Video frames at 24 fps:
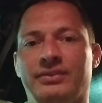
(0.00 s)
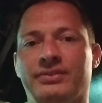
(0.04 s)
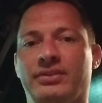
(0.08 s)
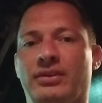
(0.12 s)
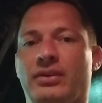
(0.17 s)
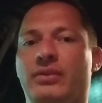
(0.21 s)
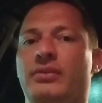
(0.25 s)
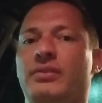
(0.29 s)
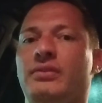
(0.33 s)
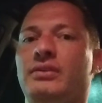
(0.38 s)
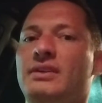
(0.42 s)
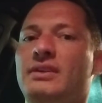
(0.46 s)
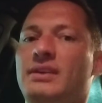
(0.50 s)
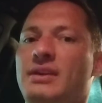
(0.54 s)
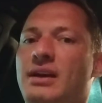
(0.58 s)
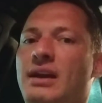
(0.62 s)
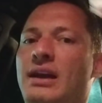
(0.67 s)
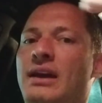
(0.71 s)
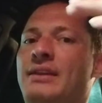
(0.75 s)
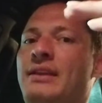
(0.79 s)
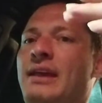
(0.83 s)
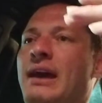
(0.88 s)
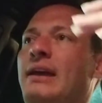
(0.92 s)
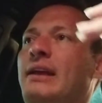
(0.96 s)
So
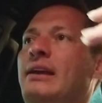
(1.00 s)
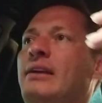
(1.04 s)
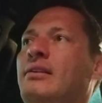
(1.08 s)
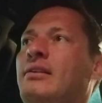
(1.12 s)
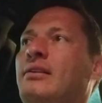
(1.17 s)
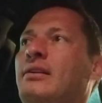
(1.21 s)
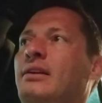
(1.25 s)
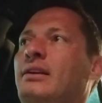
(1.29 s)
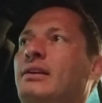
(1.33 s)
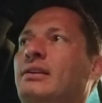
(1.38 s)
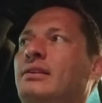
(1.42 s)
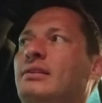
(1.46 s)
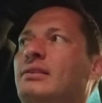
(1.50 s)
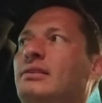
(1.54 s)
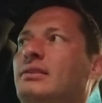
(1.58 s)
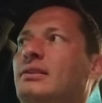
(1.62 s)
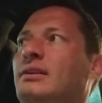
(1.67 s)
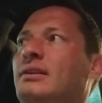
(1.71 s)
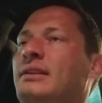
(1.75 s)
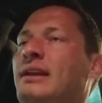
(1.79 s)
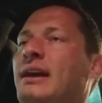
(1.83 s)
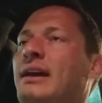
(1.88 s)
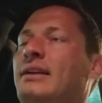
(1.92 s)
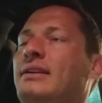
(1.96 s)
in that area,
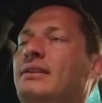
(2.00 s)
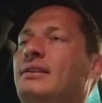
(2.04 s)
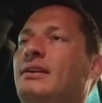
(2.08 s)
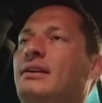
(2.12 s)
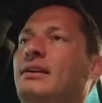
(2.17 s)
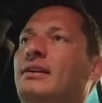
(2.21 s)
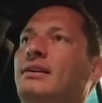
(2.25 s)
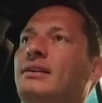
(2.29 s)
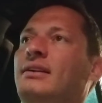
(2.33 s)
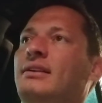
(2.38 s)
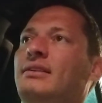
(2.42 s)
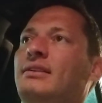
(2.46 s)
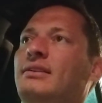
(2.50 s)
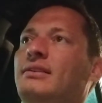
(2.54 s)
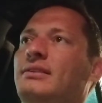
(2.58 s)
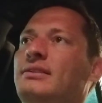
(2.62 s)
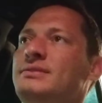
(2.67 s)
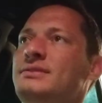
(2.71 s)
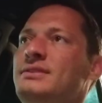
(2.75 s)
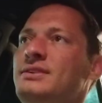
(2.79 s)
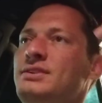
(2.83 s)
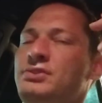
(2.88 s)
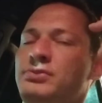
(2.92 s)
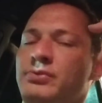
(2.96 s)
in that
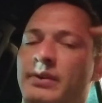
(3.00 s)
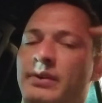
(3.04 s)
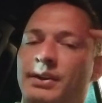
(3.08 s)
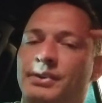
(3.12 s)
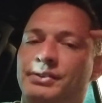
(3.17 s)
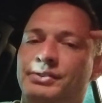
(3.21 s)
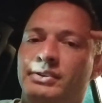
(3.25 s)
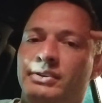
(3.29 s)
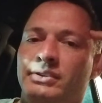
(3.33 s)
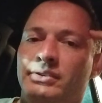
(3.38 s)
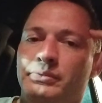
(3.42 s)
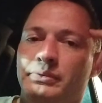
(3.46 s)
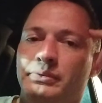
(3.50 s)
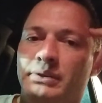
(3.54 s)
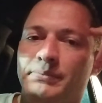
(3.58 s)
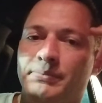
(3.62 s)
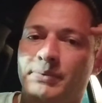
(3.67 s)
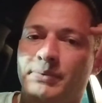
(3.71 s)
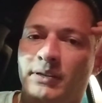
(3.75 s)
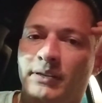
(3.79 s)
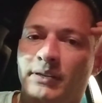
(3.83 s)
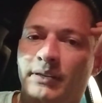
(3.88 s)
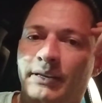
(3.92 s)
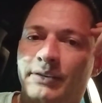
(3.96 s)
situation, you want
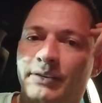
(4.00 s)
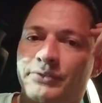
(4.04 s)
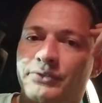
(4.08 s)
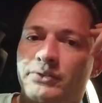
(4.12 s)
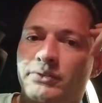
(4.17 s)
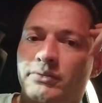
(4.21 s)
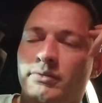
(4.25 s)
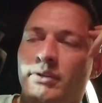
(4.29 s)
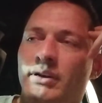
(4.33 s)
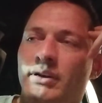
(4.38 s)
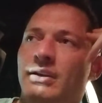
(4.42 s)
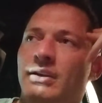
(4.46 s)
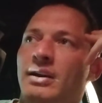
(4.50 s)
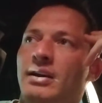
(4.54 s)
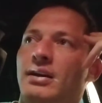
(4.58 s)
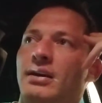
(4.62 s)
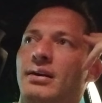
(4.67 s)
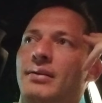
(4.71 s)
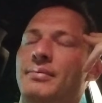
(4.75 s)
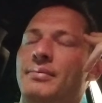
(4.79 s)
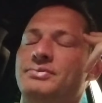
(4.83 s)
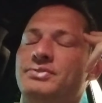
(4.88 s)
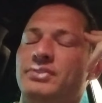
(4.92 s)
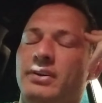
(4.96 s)

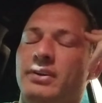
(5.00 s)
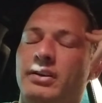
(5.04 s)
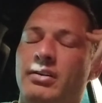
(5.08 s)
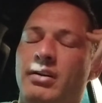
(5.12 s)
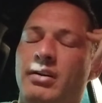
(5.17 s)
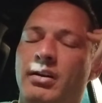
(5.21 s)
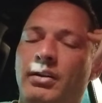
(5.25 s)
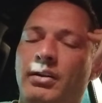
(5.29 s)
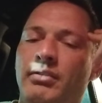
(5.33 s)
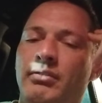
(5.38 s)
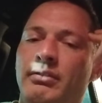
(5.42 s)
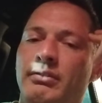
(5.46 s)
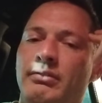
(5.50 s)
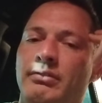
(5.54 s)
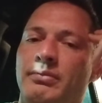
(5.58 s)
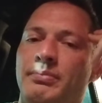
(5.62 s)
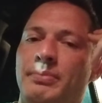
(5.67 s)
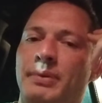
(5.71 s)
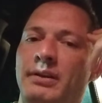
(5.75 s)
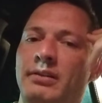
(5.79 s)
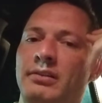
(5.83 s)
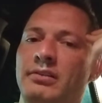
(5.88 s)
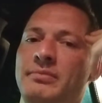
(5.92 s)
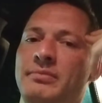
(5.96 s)
polyester, concrete
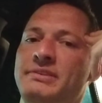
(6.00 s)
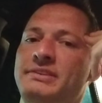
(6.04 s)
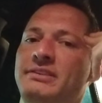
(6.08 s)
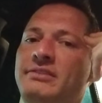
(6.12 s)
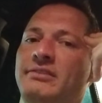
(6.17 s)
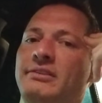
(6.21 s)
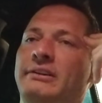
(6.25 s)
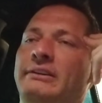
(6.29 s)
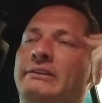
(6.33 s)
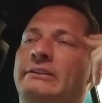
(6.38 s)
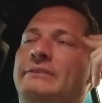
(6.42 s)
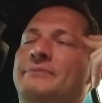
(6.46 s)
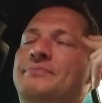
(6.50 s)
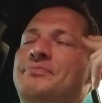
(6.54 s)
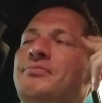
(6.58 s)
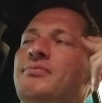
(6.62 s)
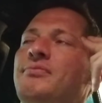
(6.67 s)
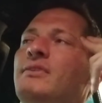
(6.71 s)
repair material.